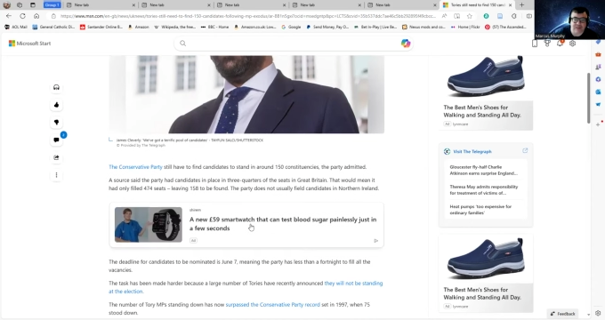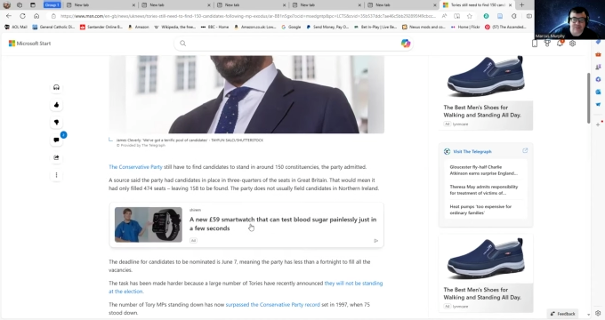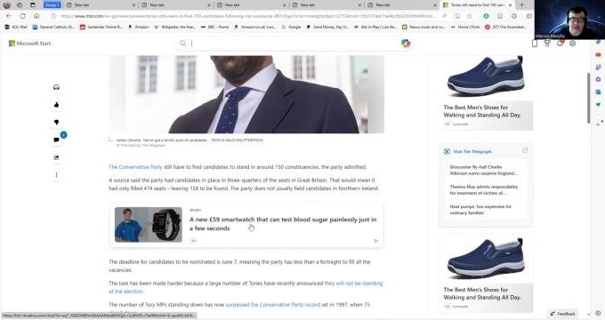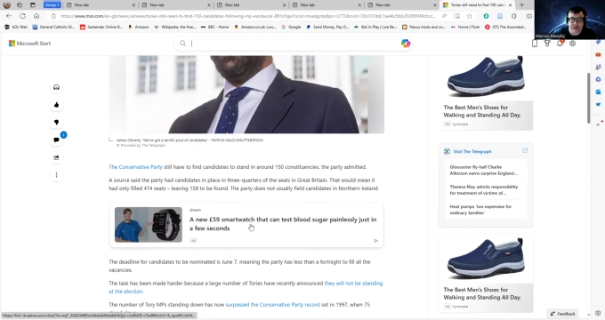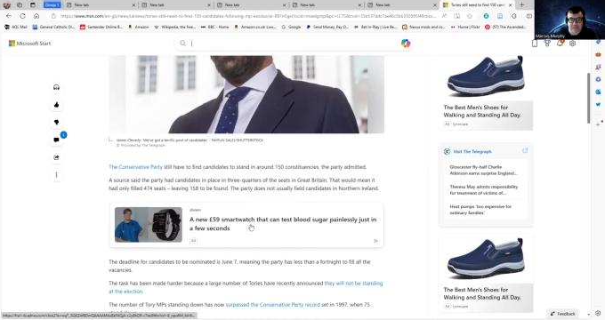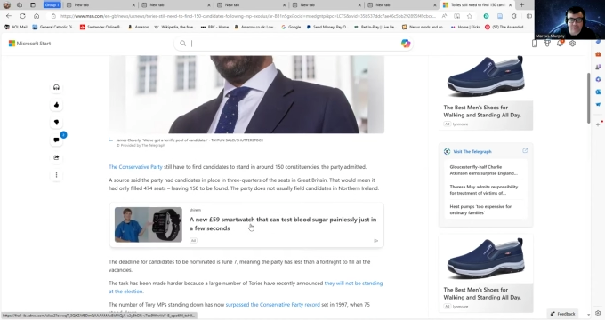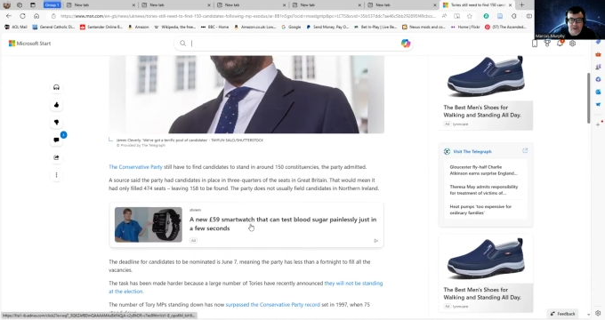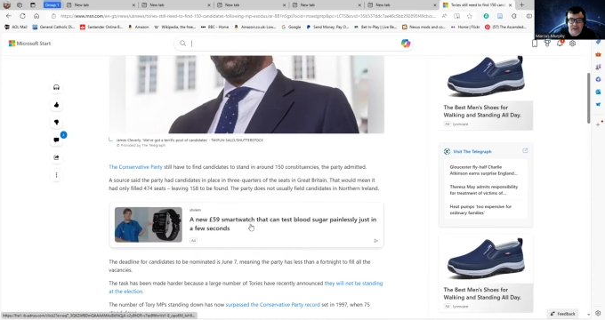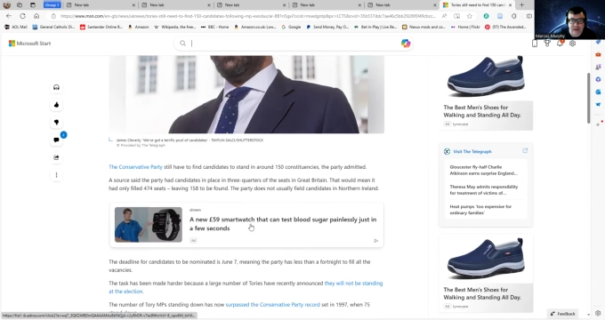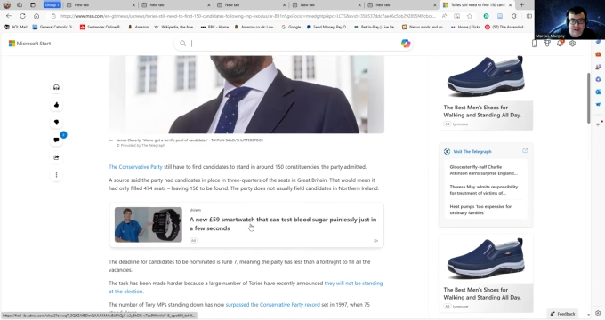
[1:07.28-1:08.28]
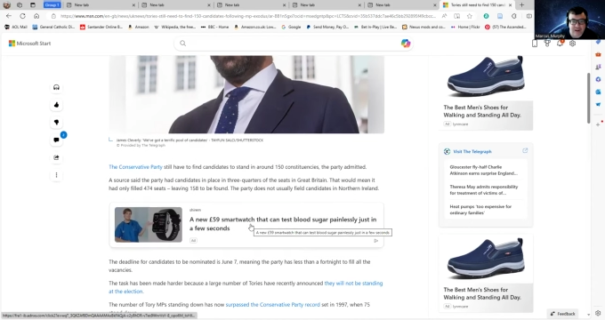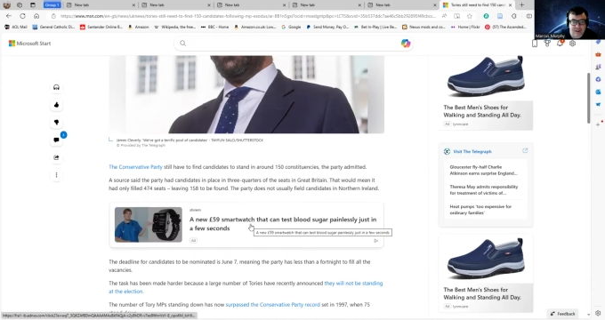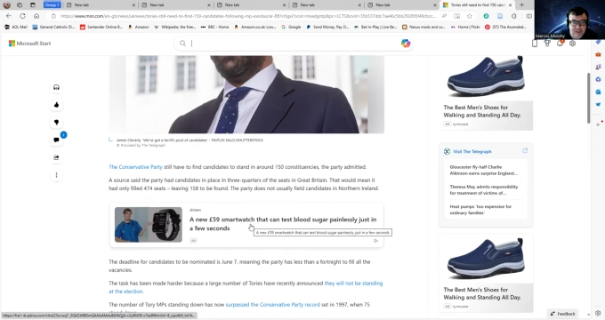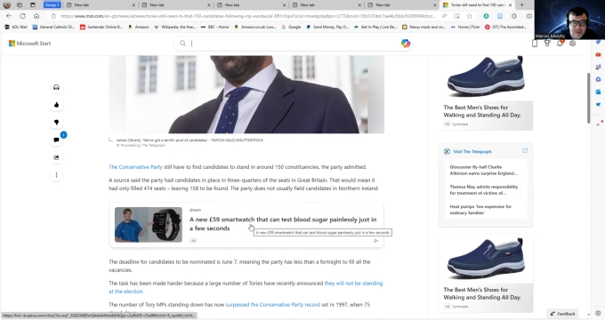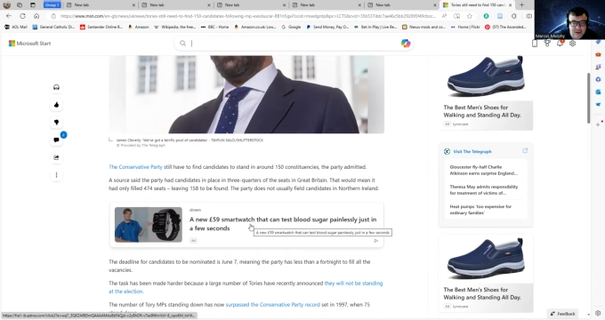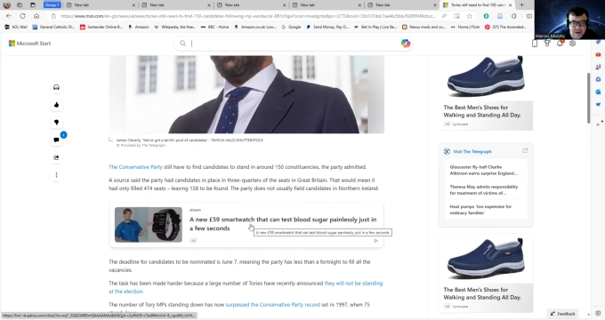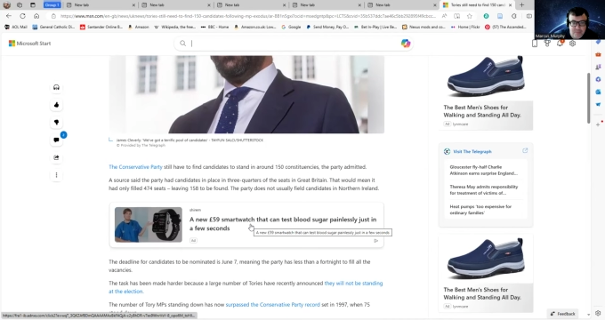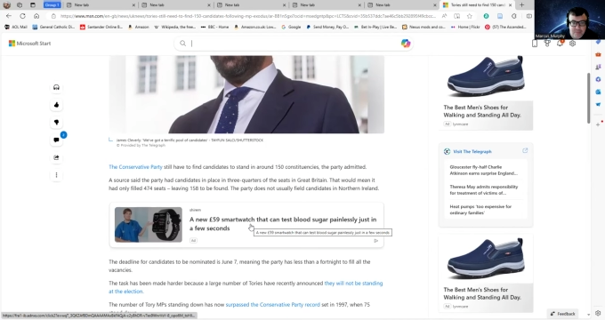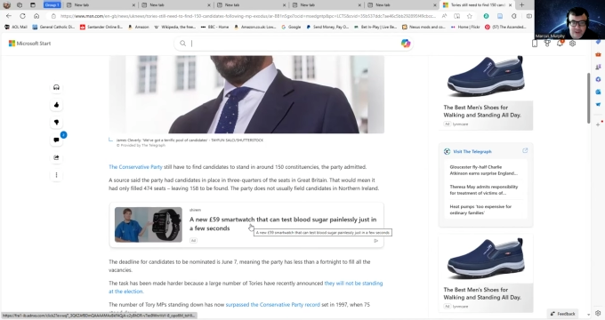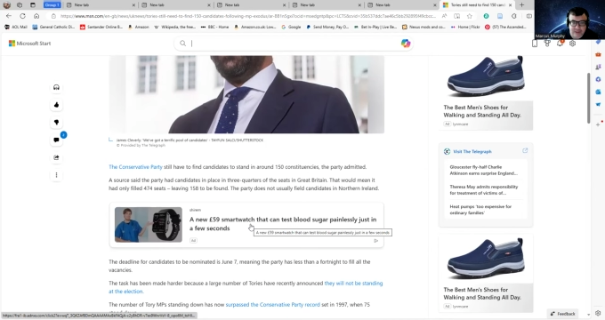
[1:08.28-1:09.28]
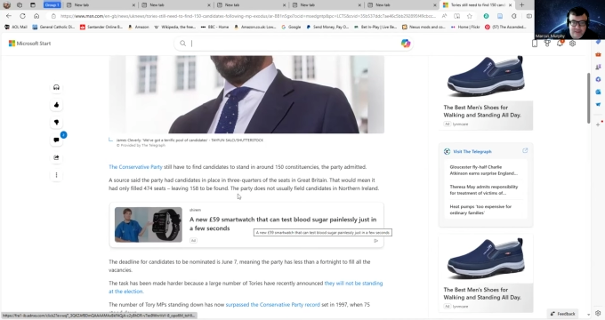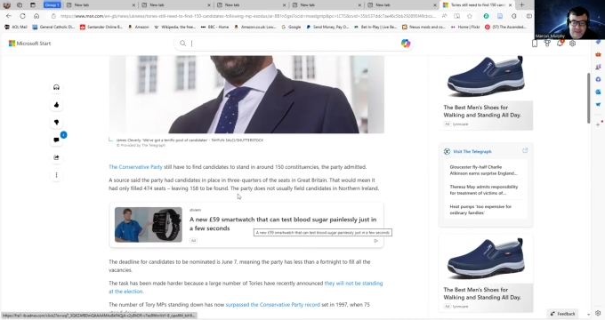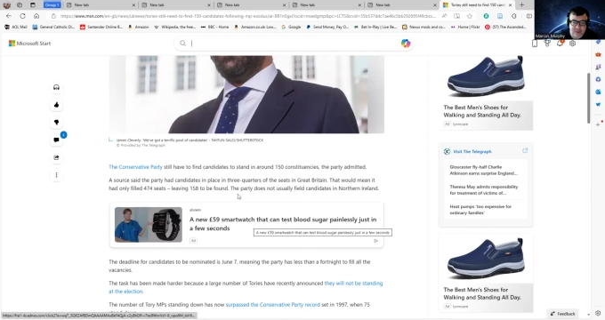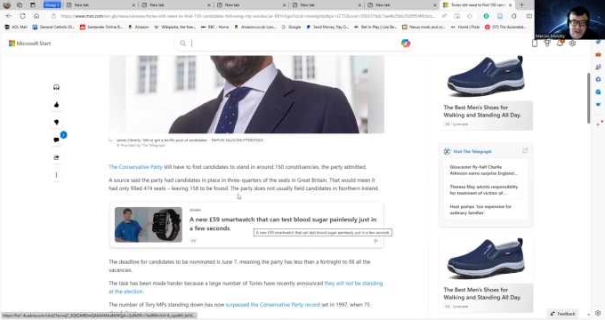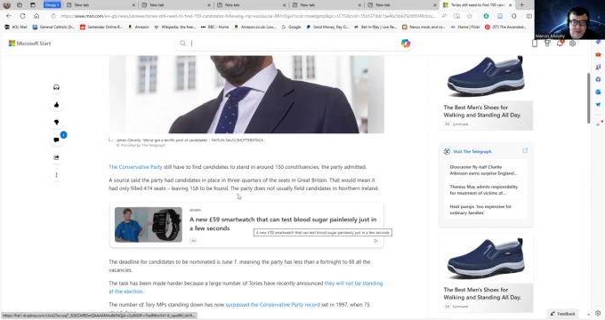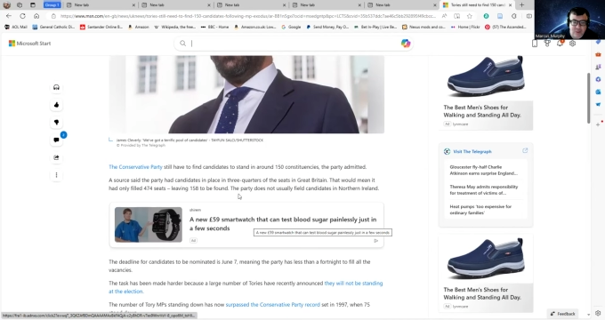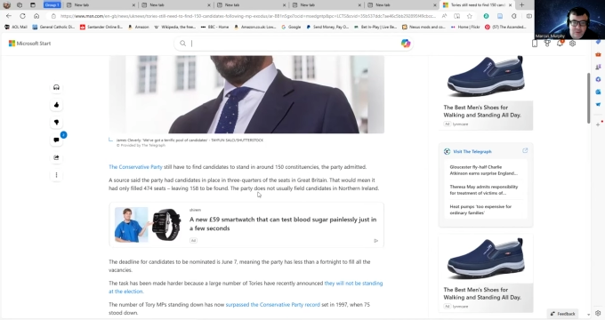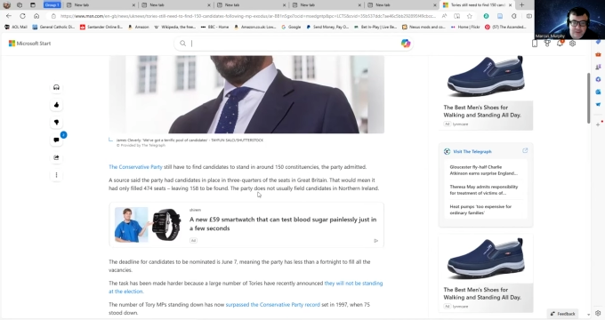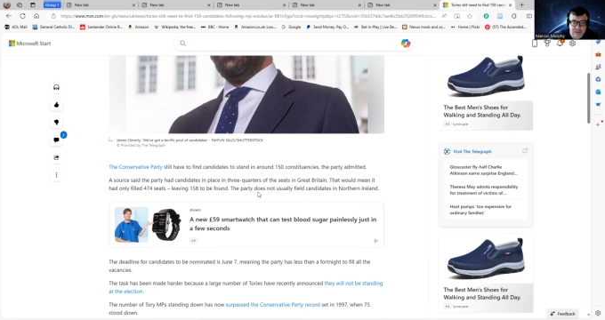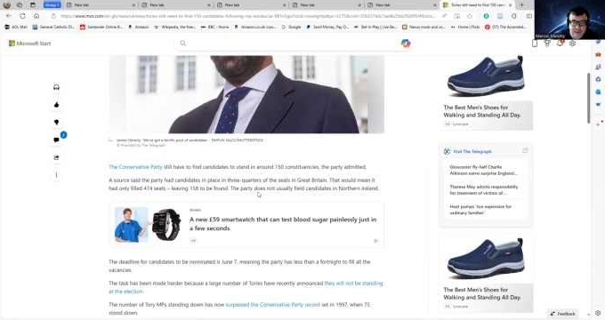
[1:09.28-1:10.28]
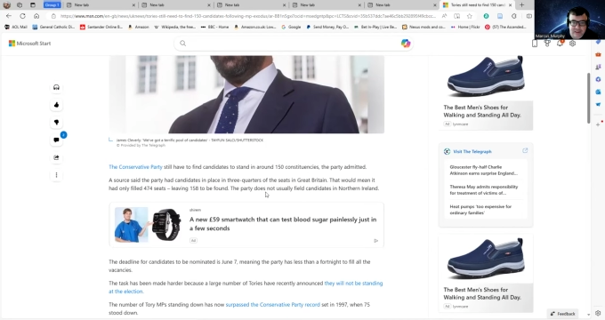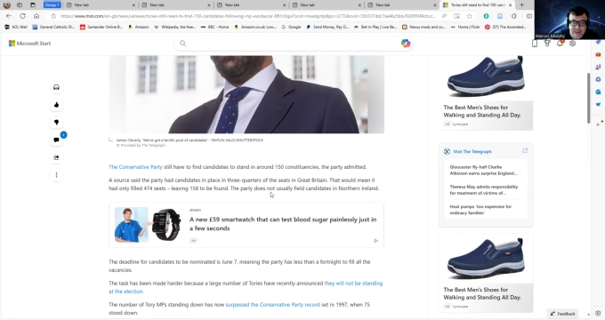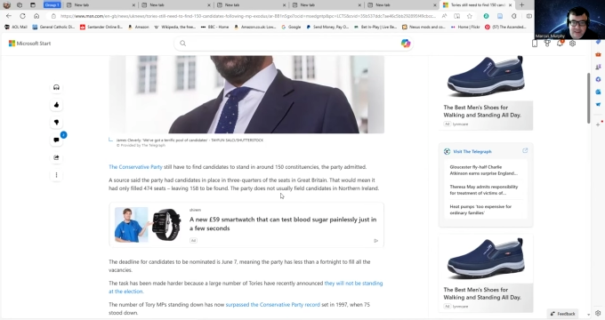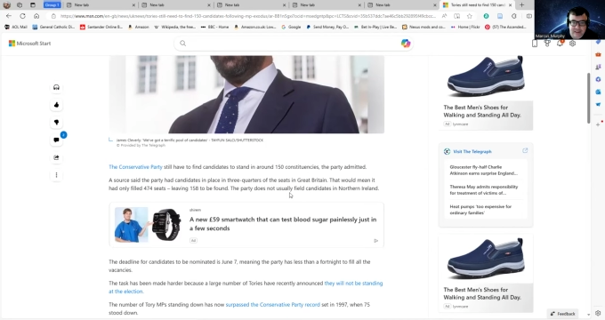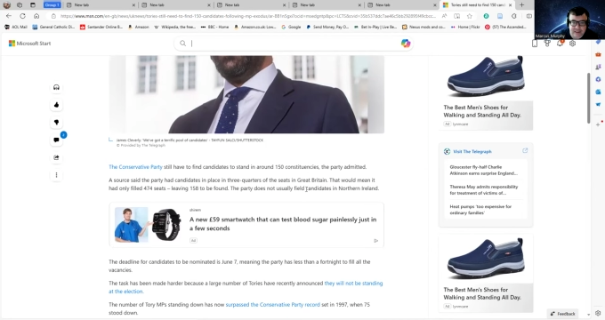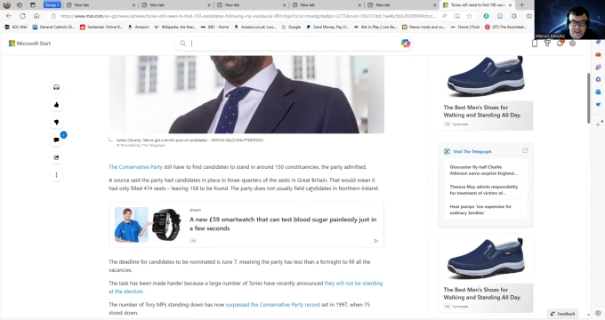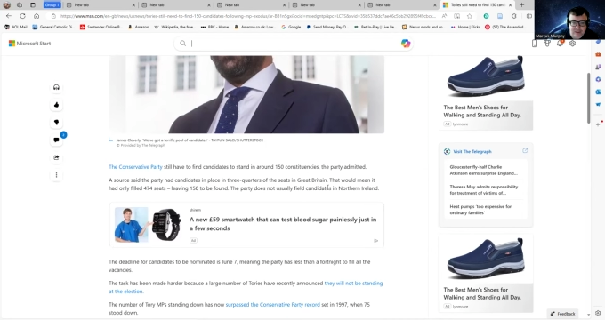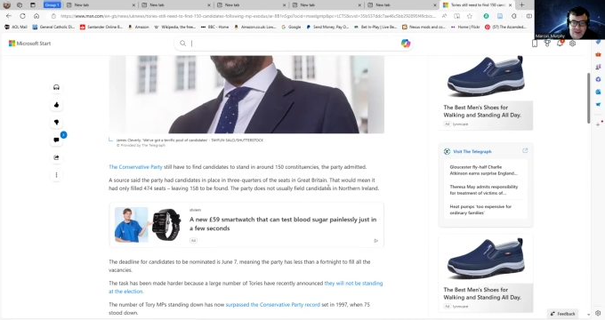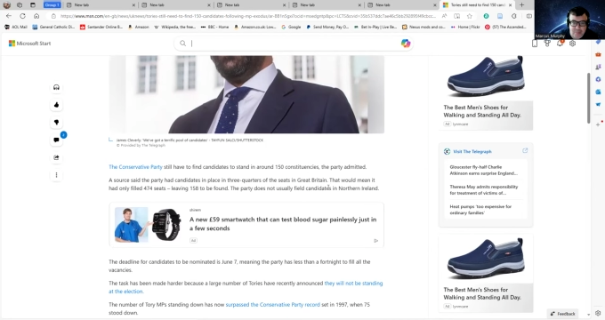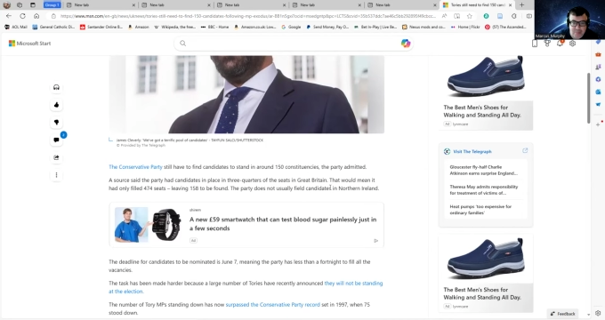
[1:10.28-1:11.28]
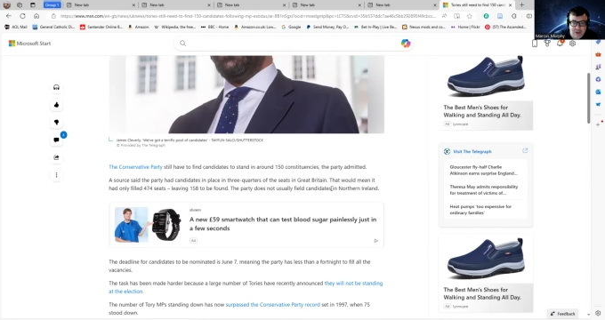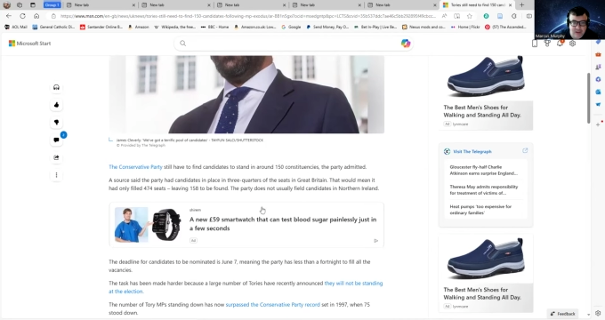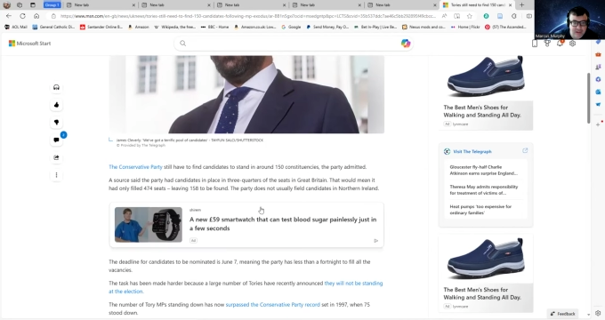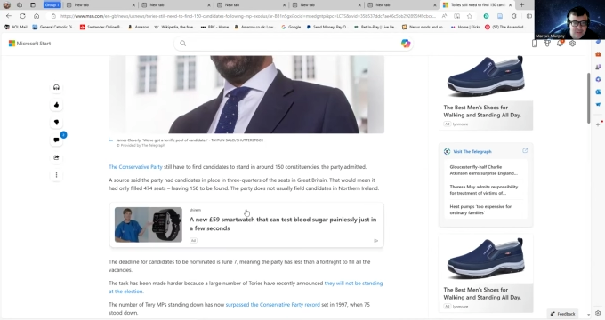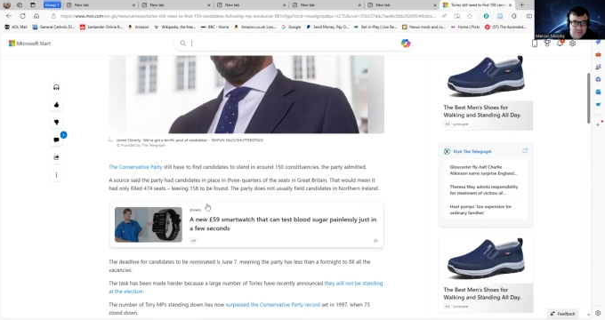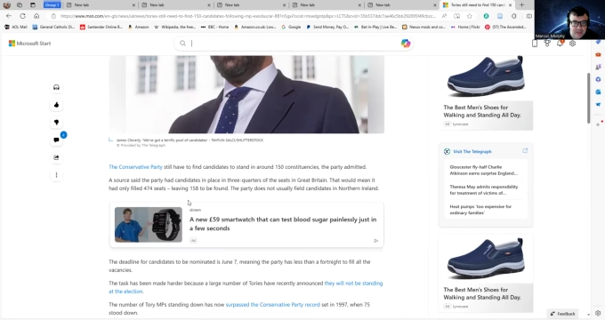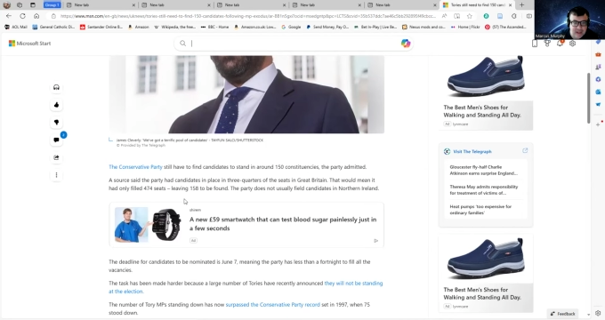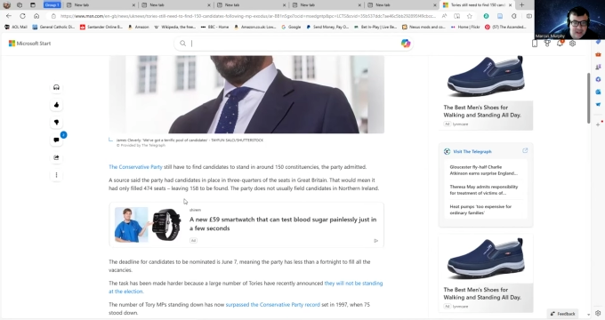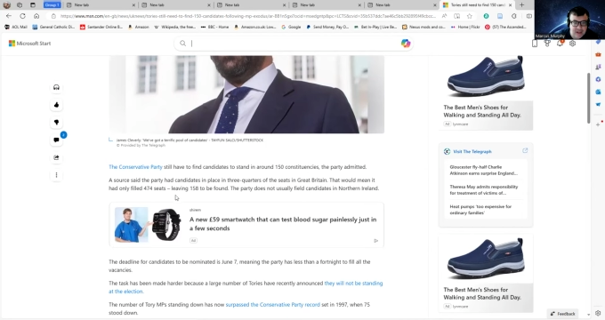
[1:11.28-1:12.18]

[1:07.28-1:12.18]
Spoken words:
Nobody's mouth can be seen.